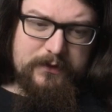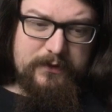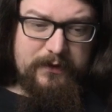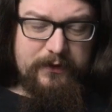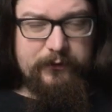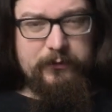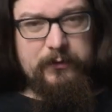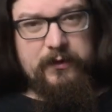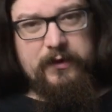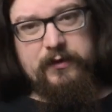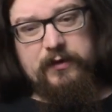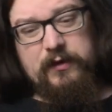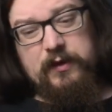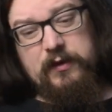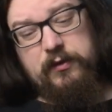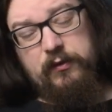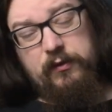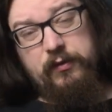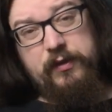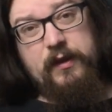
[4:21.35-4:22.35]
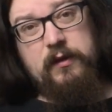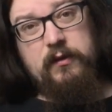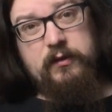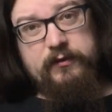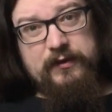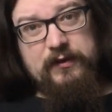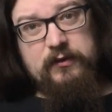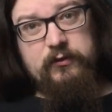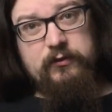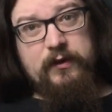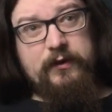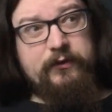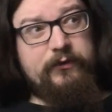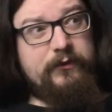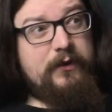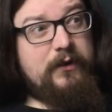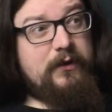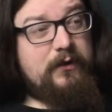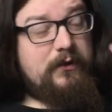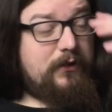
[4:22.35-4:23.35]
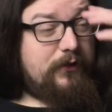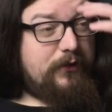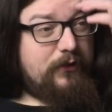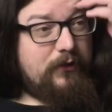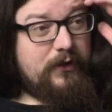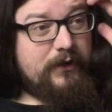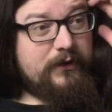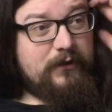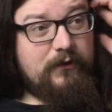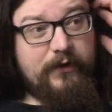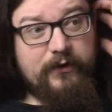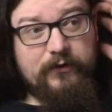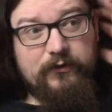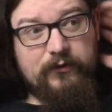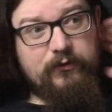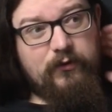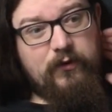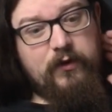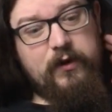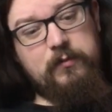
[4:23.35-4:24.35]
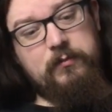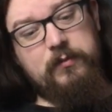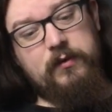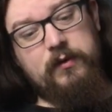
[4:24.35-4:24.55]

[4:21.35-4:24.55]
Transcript: That's why I thought they looked interesting, and I thought I'd like to try them,